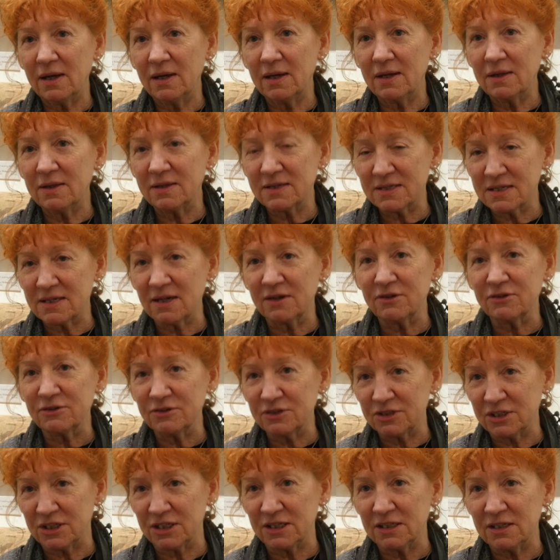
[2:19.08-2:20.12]
the
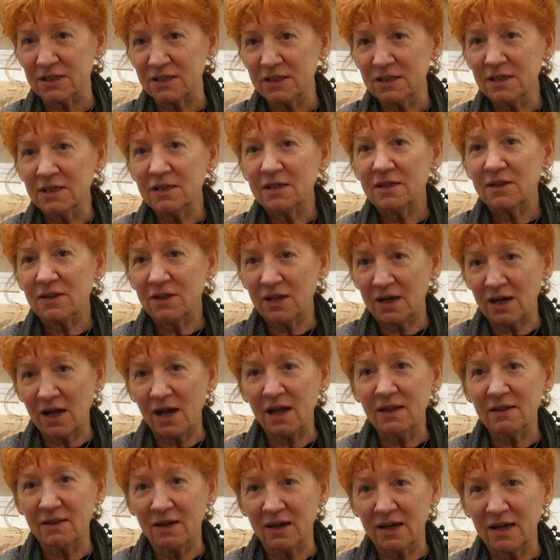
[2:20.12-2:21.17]
subtlety that
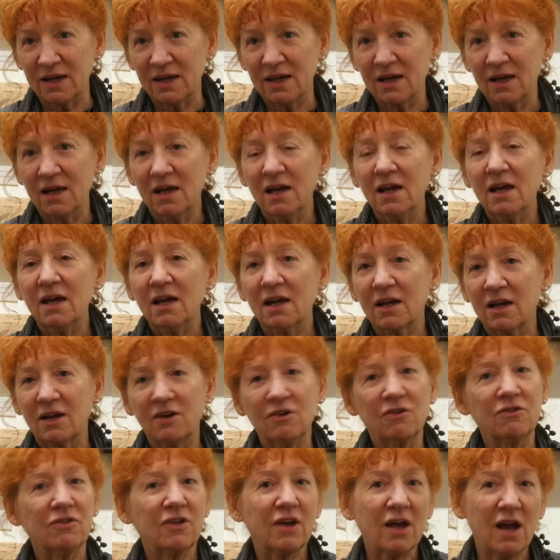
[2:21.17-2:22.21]
I like, can
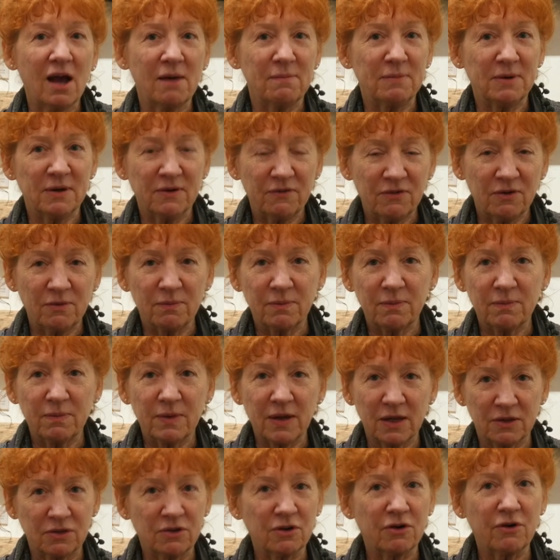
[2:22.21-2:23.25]
only happen if you
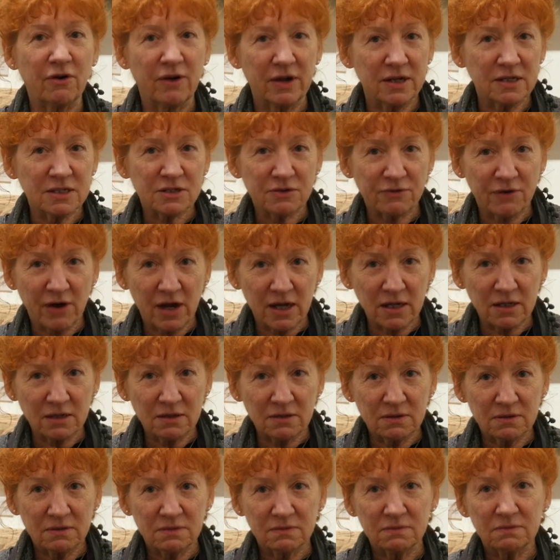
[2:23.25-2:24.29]
get the grays right.
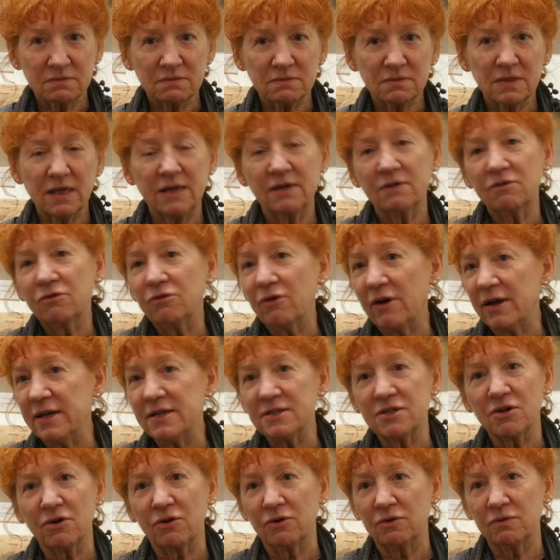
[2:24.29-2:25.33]
And
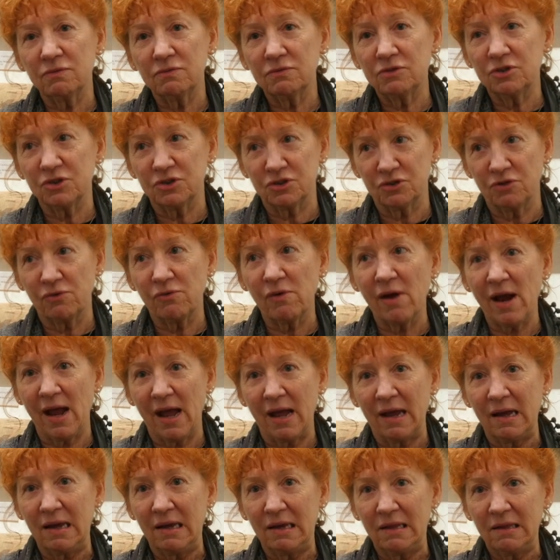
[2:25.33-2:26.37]
grays aren't just
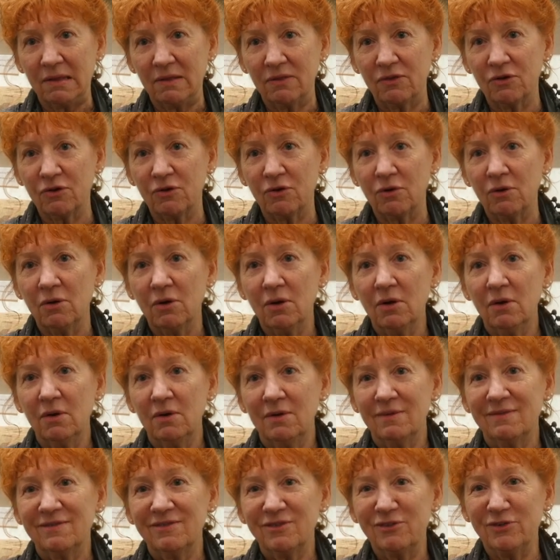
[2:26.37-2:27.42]
gray, they're
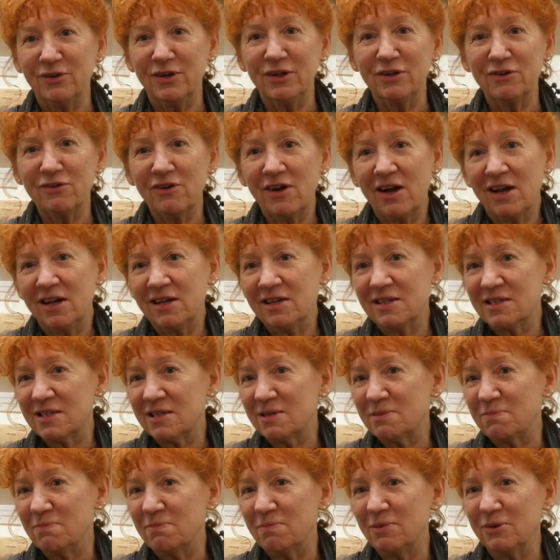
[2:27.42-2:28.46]
green
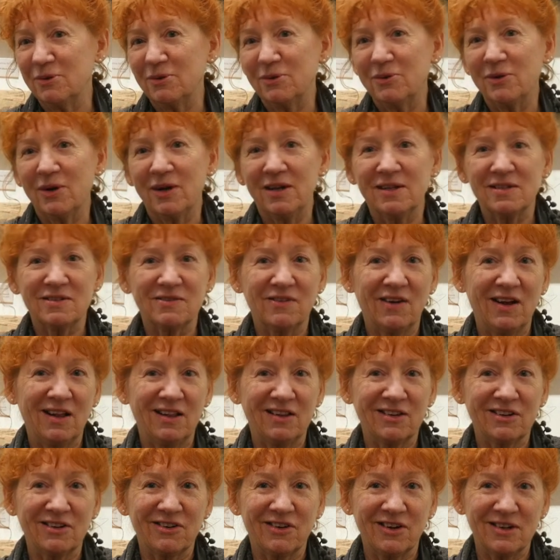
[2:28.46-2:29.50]
grays, blue grays,
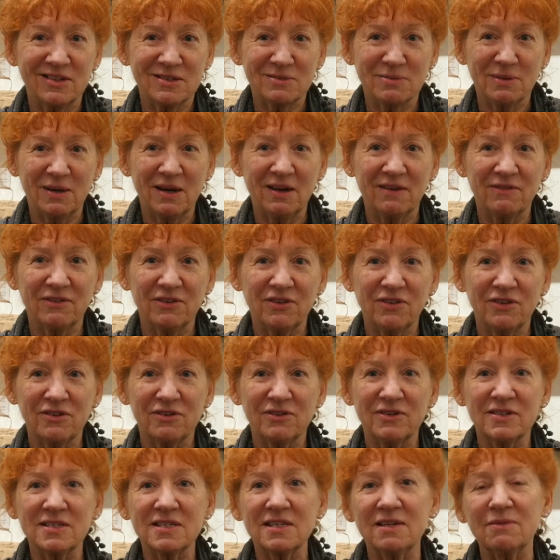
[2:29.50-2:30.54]
violet grays, whatever
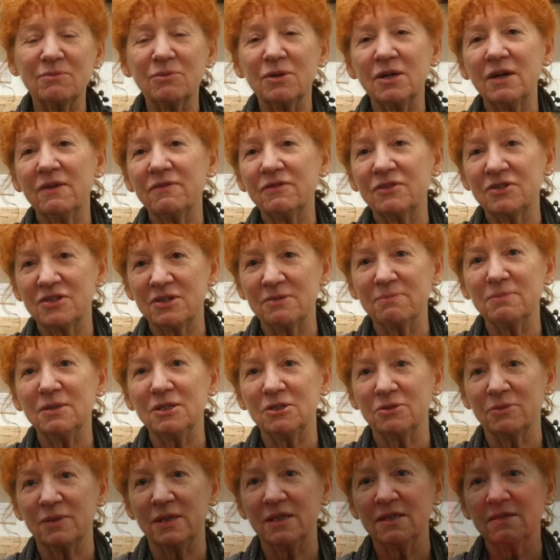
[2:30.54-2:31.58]
there is, whatever's in
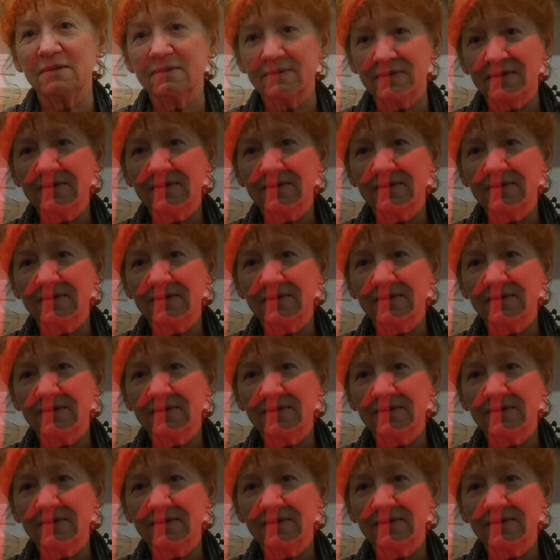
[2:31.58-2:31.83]
between.